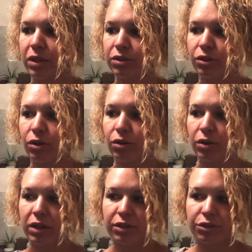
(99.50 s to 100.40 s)
So
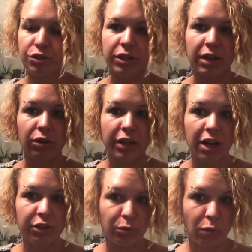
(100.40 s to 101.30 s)
it's usually only
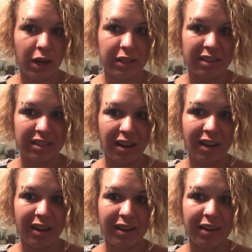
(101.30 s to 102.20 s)
on the right
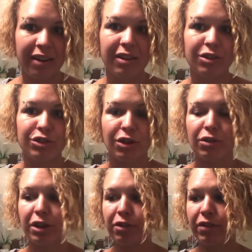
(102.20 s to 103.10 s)
side, and it usually
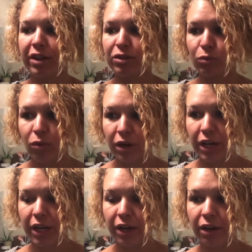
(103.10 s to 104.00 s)
only affects one
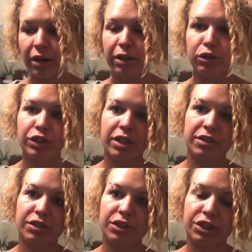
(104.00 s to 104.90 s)
ear. It usually
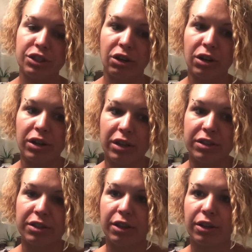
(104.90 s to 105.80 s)
doesn't start
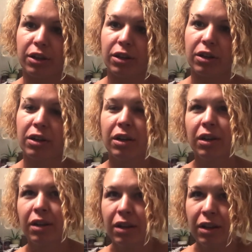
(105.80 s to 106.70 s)
until you're
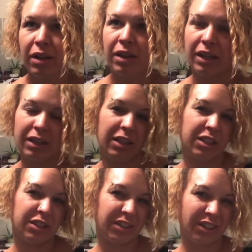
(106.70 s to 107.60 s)
at
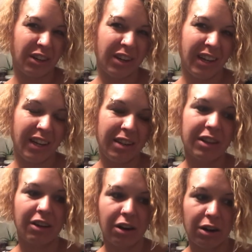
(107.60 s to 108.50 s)
least 30.
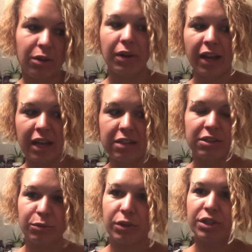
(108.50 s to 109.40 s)
There are
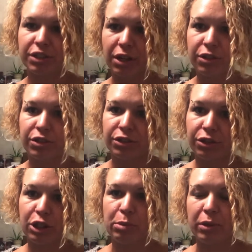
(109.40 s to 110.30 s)
cases where it starts
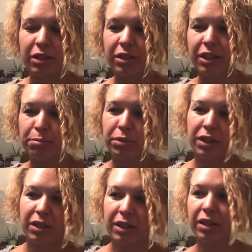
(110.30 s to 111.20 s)
sooner, but
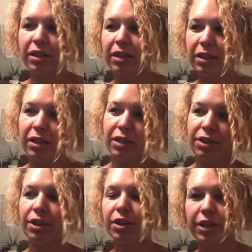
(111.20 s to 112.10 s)
typically
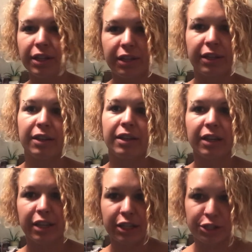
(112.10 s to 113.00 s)

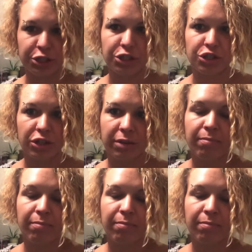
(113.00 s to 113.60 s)
30-ish.